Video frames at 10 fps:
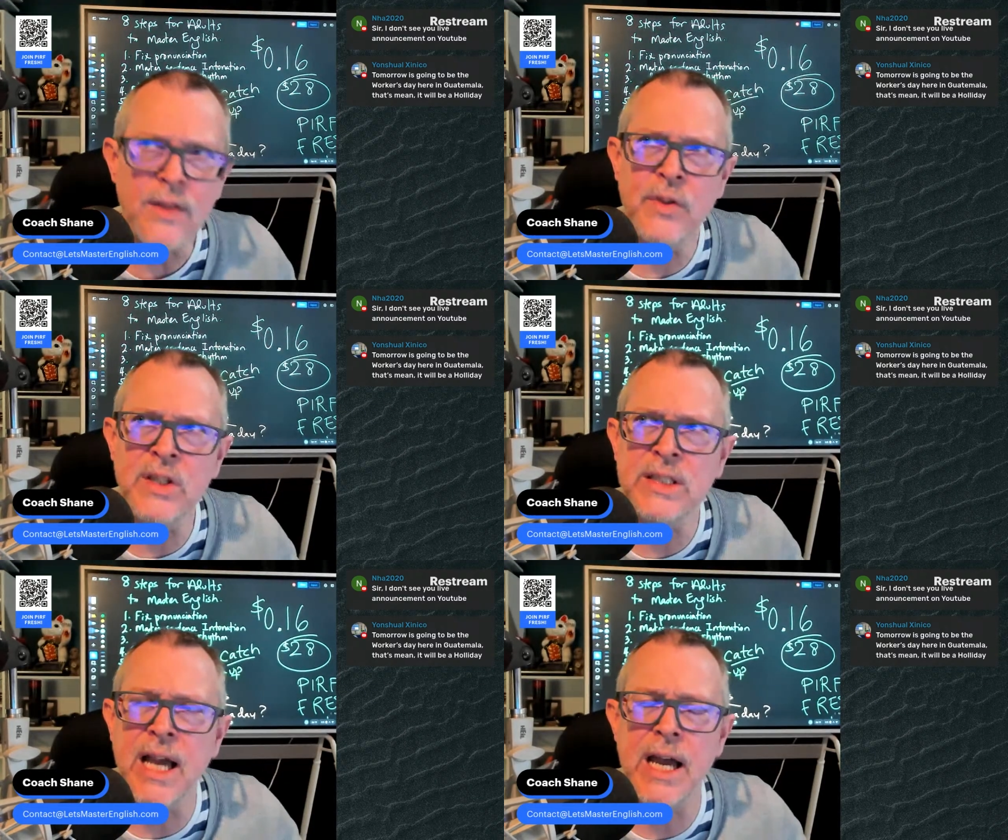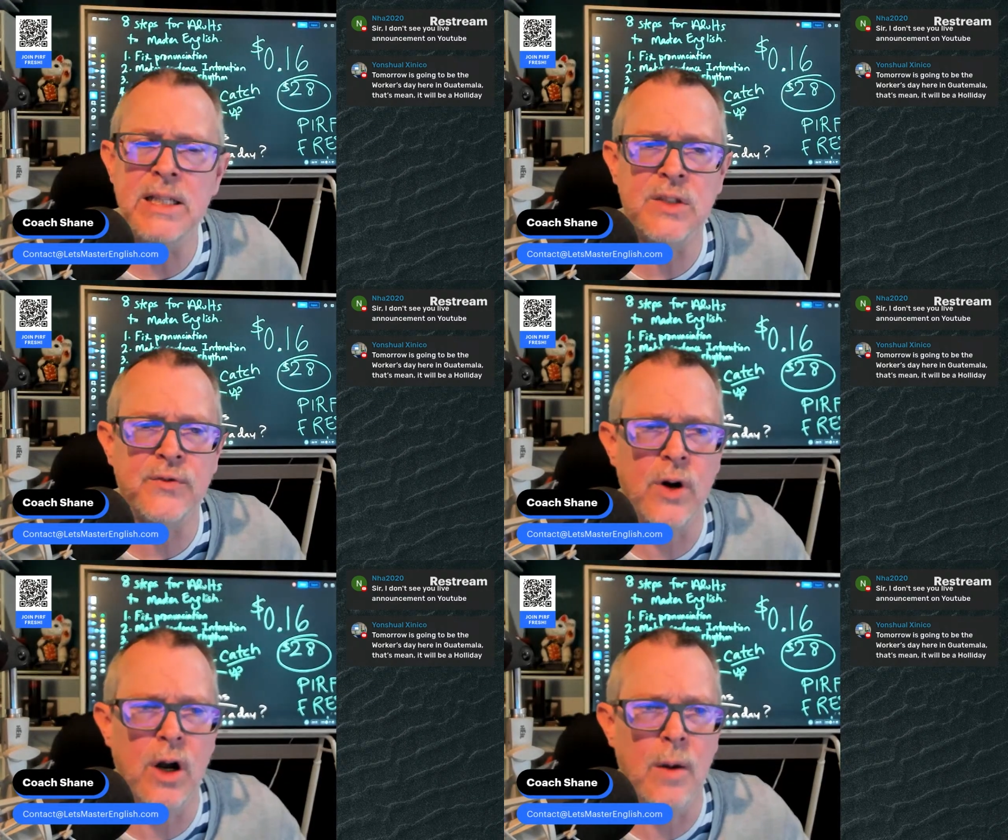This guy is
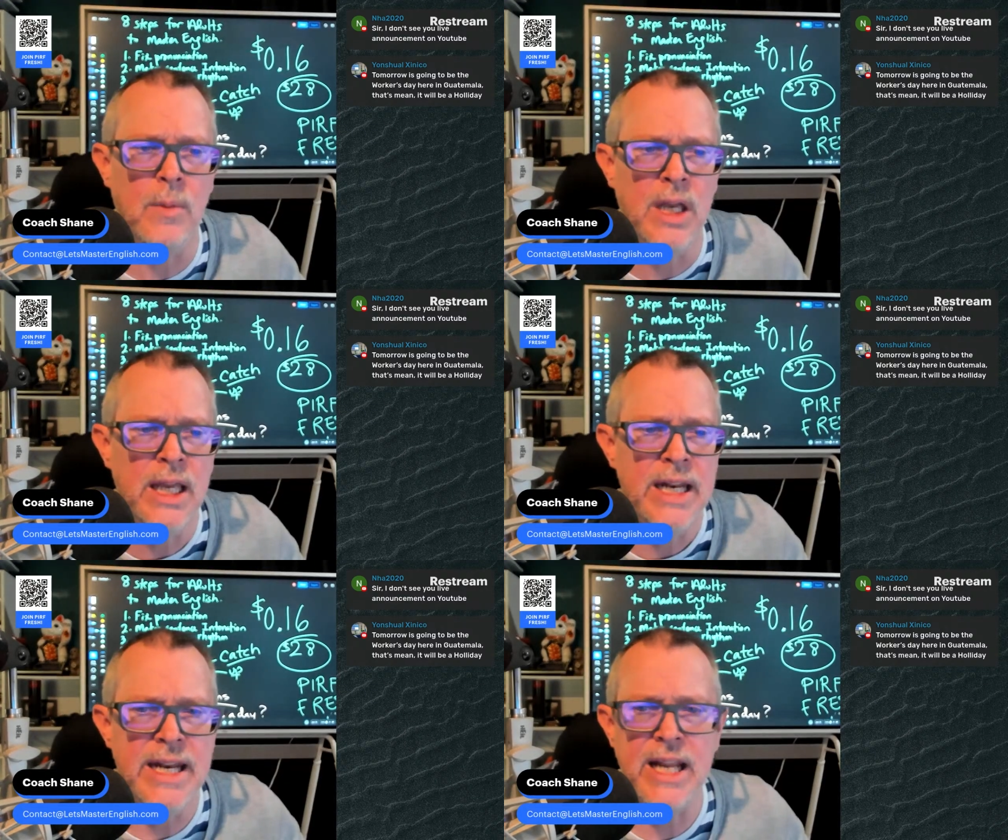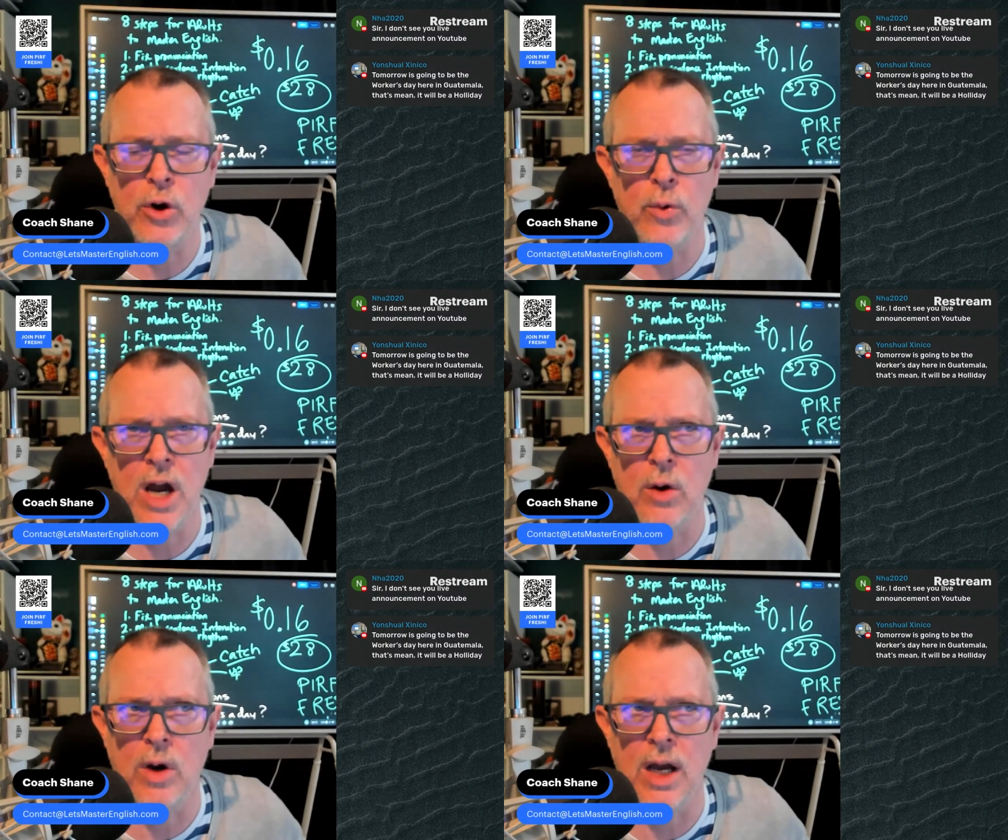from
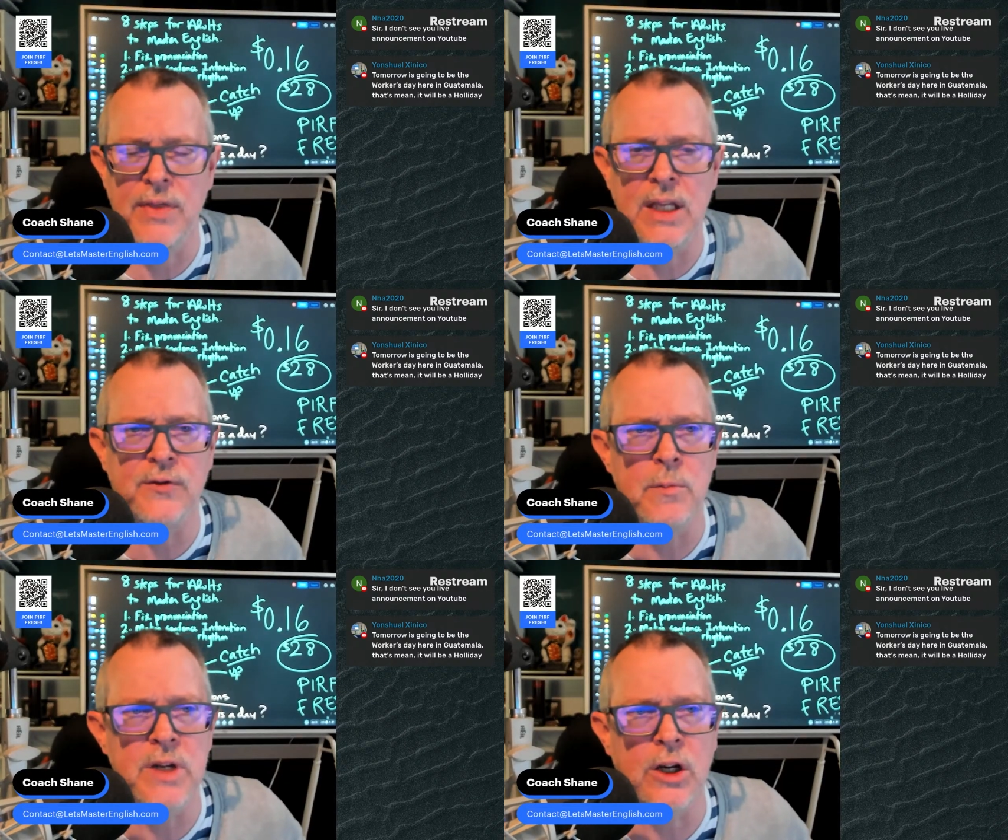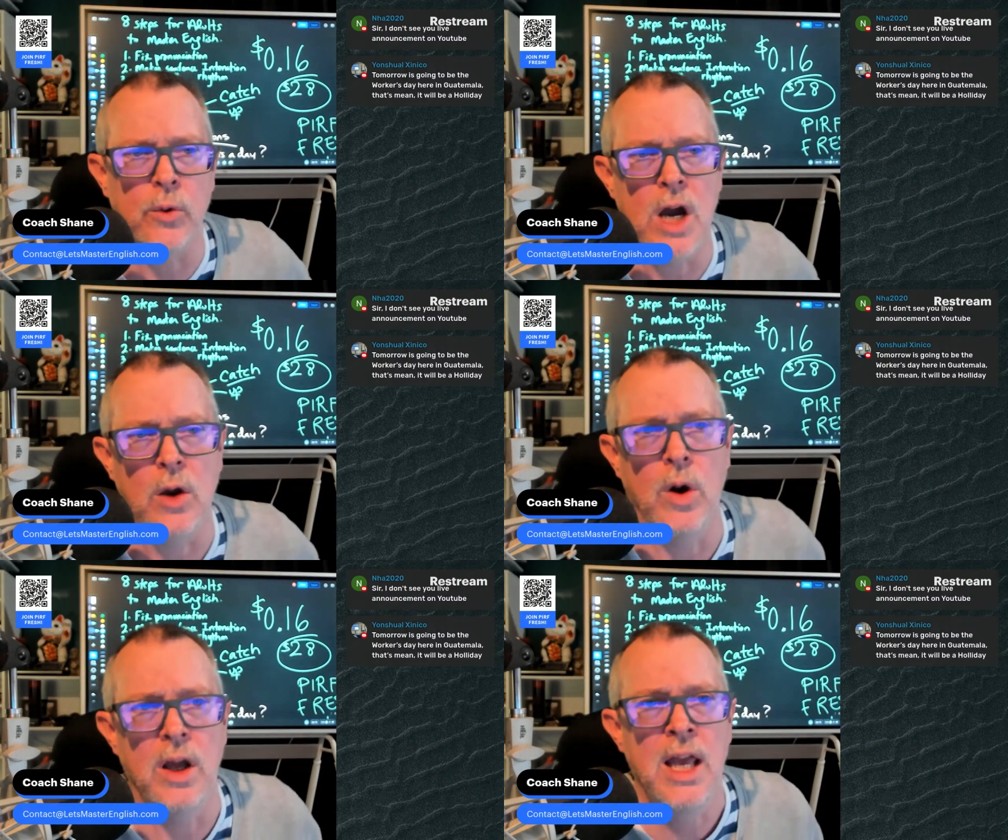Nicaragua. I think he's from
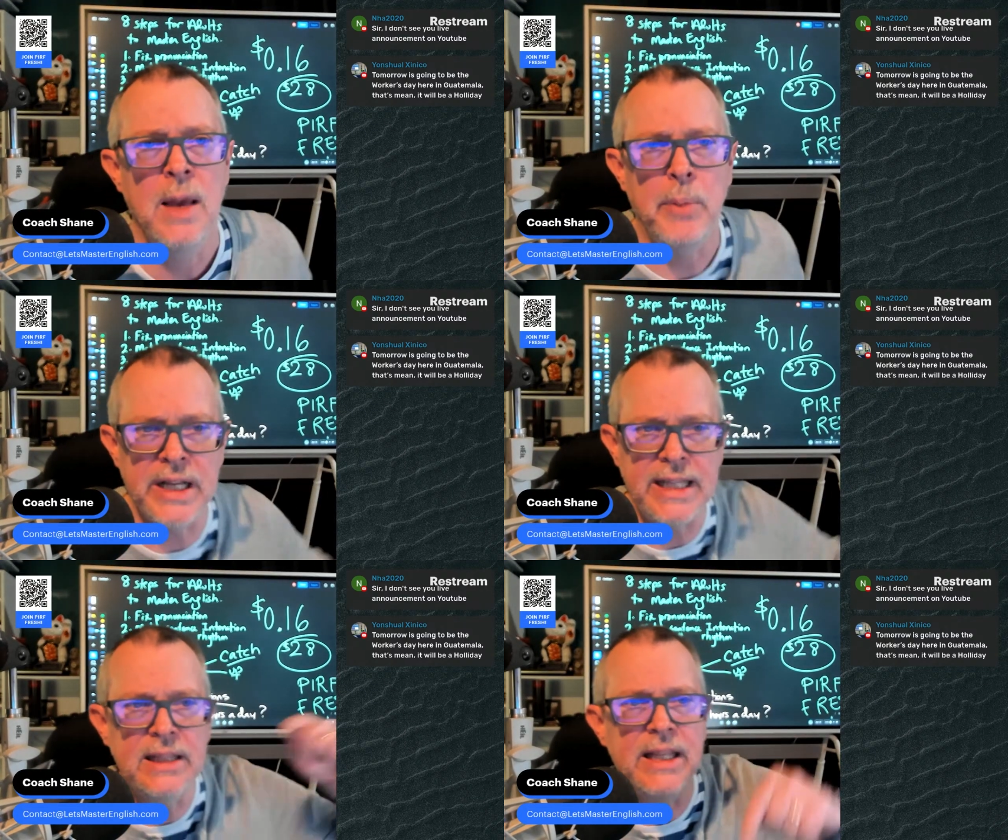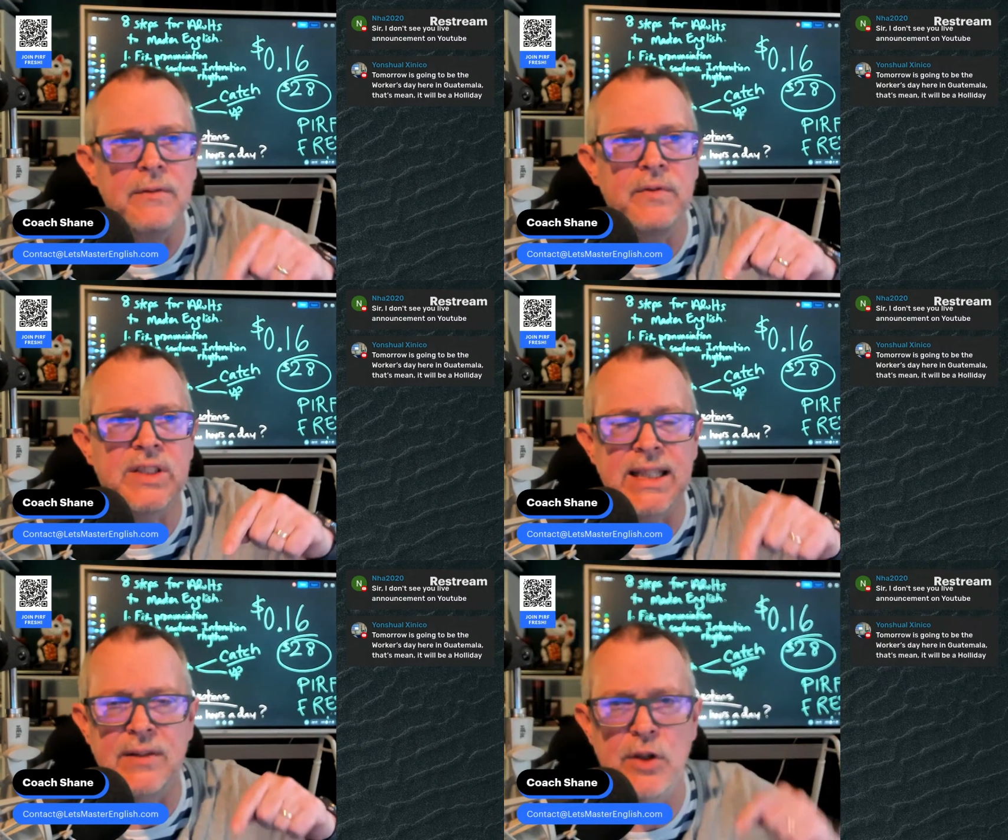Nicaragua, but he
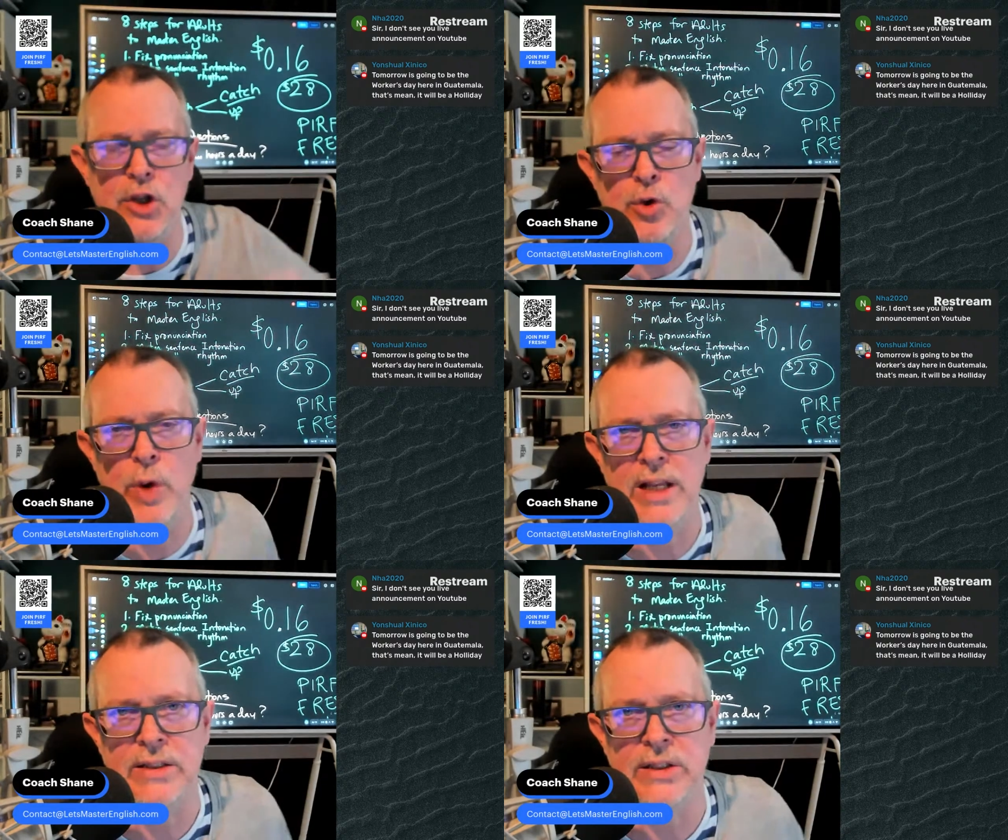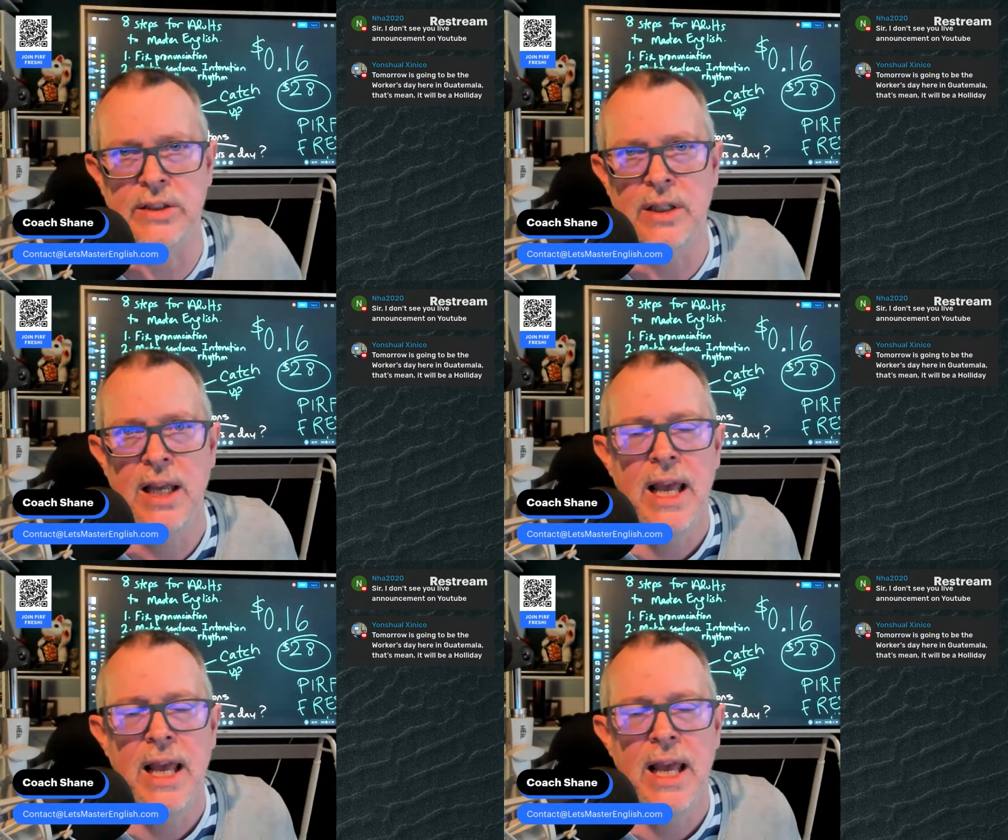lives in the US.